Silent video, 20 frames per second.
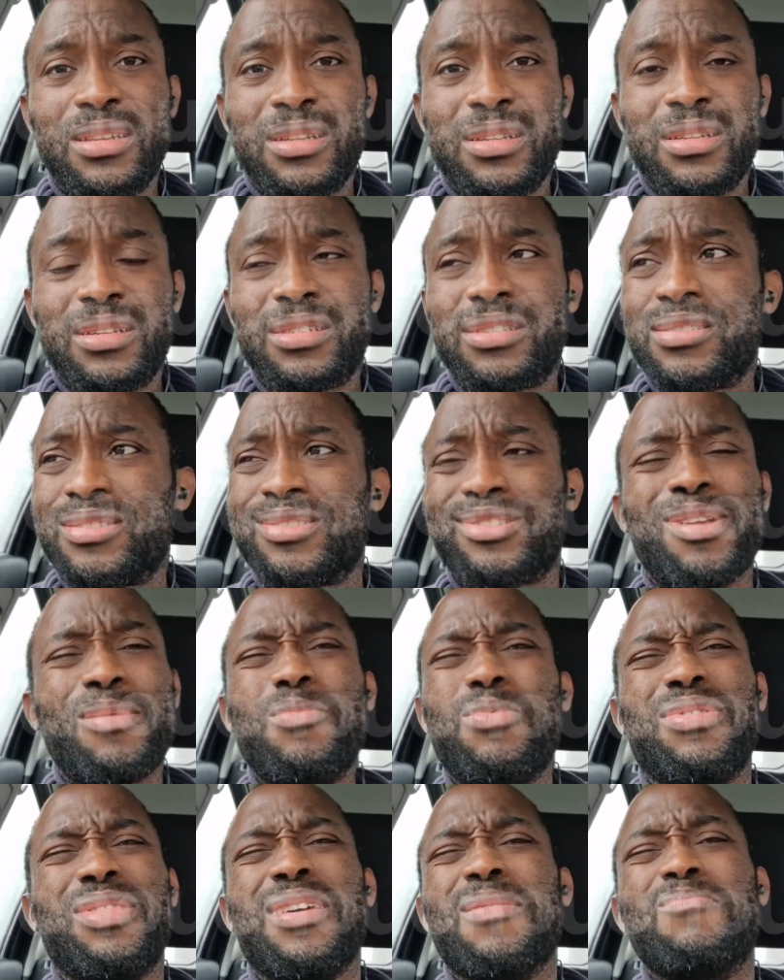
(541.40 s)
Stop
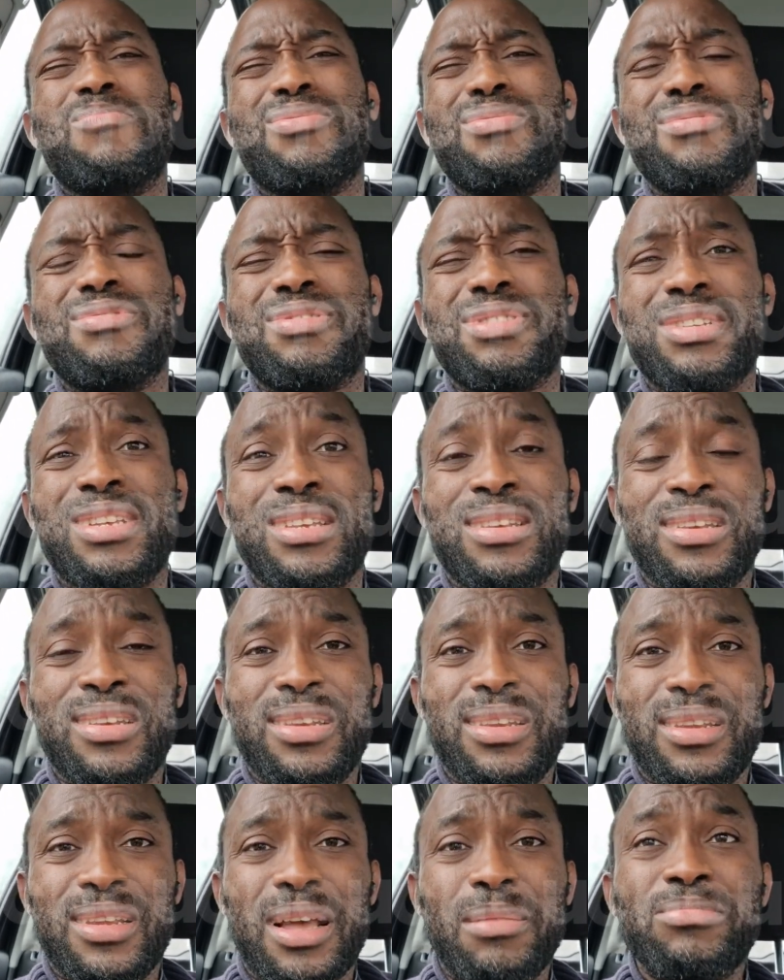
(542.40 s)
with the bullshit.
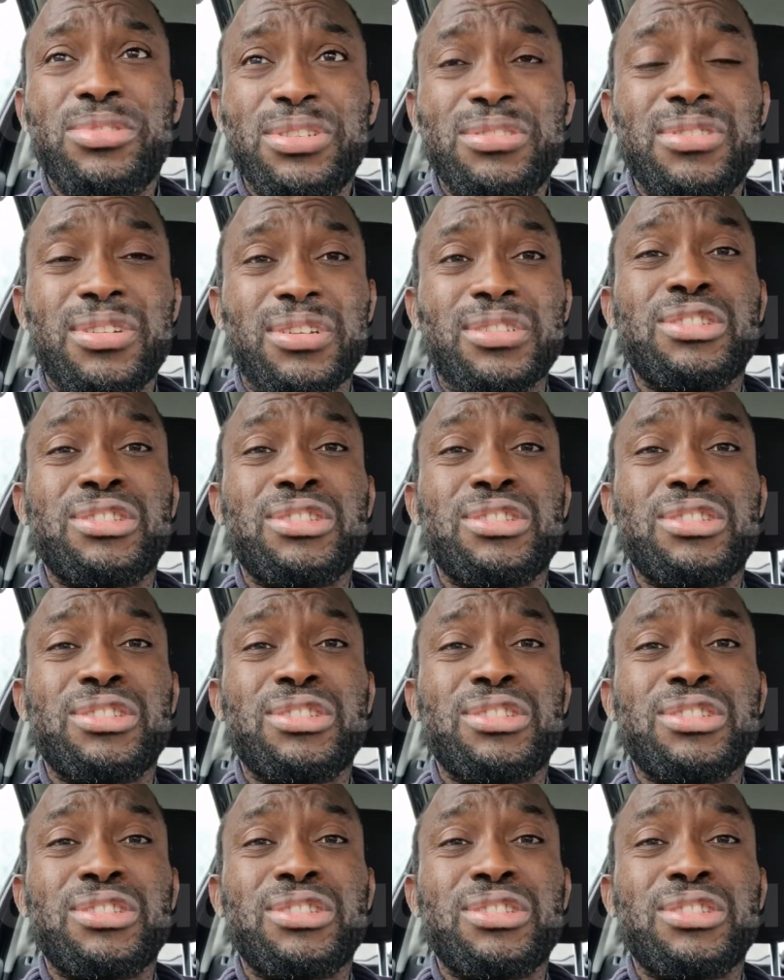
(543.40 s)
I'm serious.